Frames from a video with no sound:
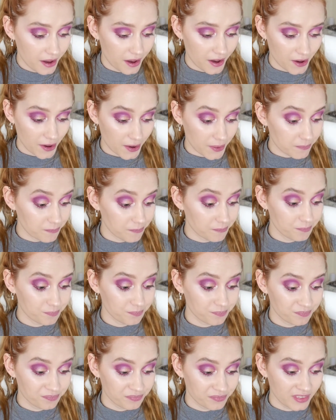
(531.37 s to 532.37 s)

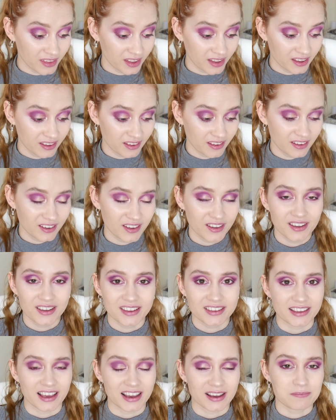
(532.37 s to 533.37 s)

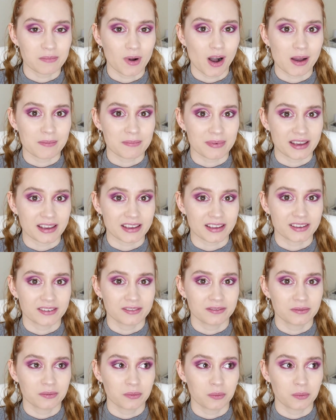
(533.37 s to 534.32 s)
Yeah, it might be